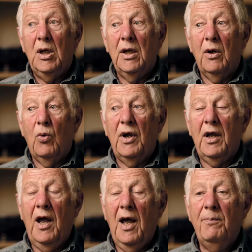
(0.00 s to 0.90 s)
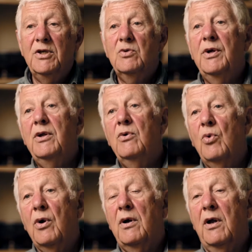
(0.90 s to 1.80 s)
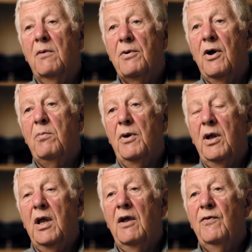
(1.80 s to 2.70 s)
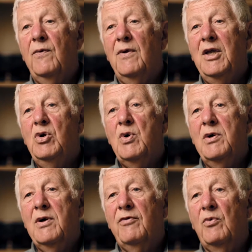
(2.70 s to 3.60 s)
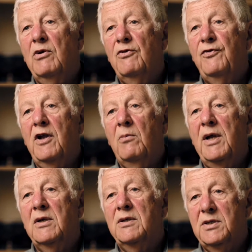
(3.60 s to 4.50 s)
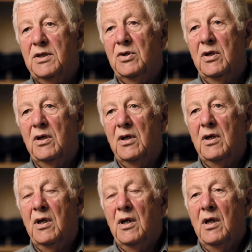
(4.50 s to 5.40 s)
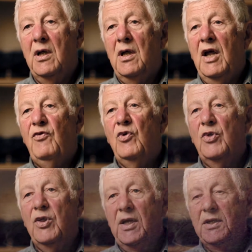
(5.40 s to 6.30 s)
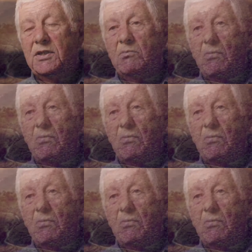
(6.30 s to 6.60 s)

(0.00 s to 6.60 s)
you know, what happens when you work on a property, if you have a real fundamental decision, if you think it's a